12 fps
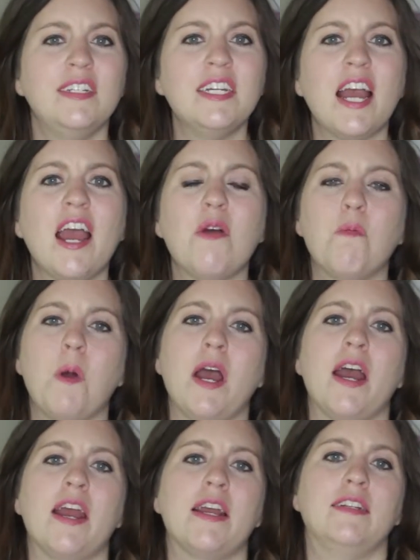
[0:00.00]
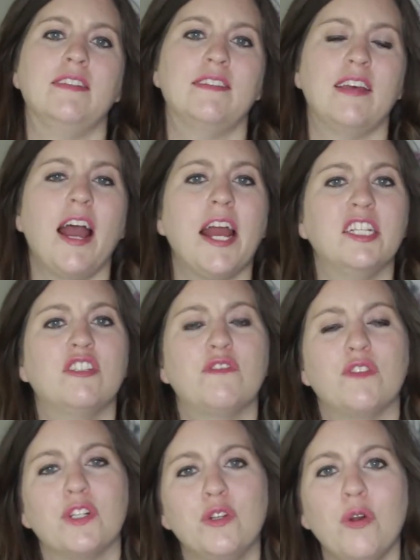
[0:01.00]
DIY designs
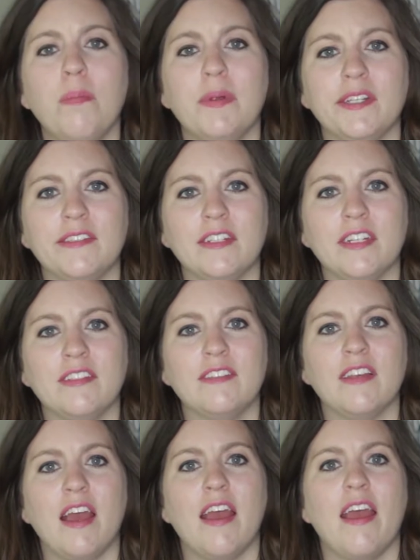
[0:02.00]
for your business